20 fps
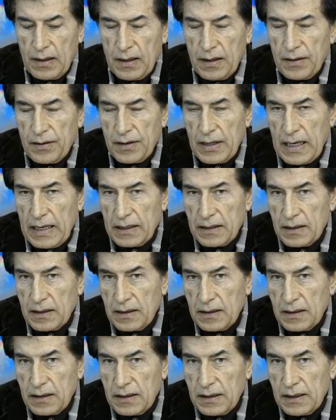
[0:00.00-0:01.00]
that
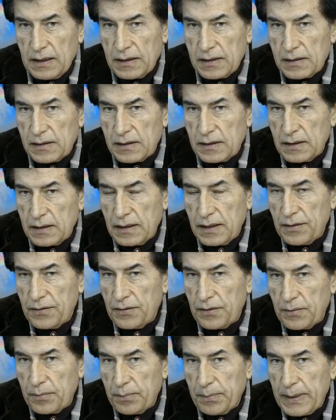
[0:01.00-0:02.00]
is
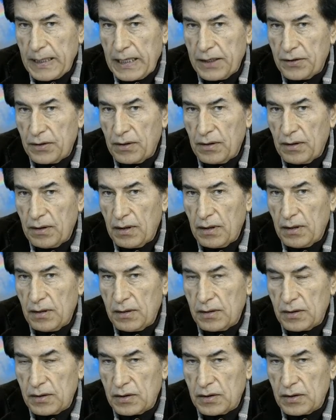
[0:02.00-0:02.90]
either parallel